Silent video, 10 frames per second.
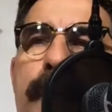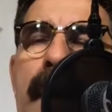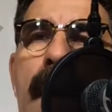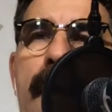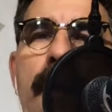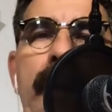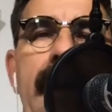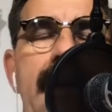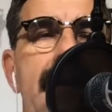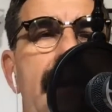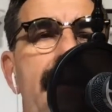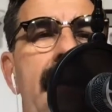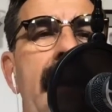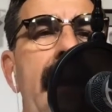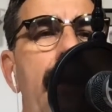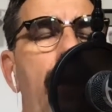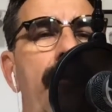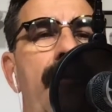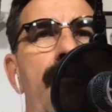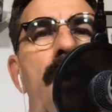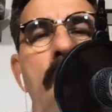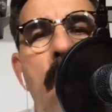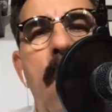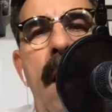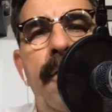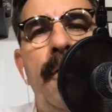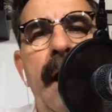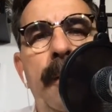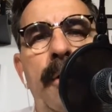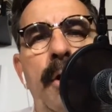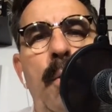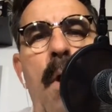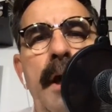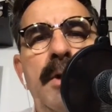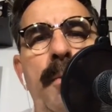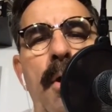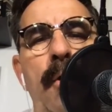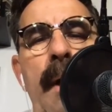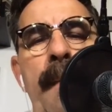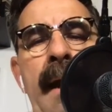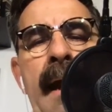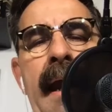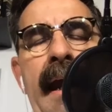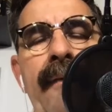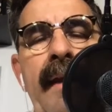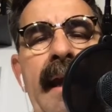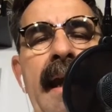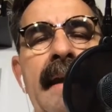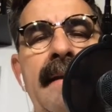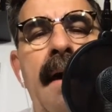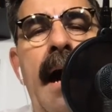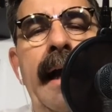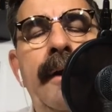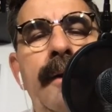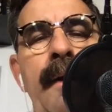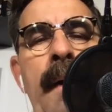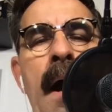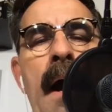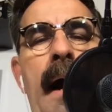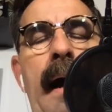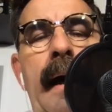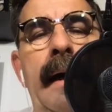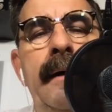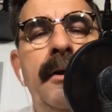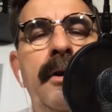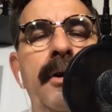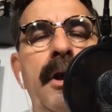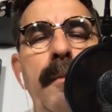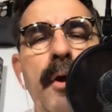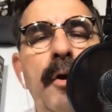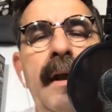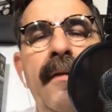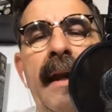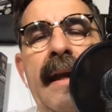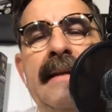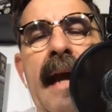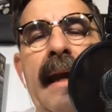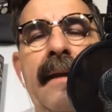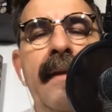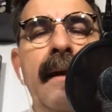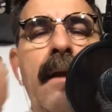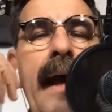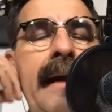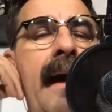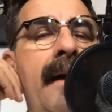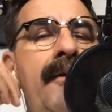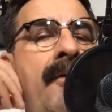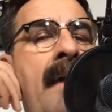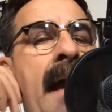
Bianco, he says he knows of no other neighborhood watch program in the entire community that is anything like us.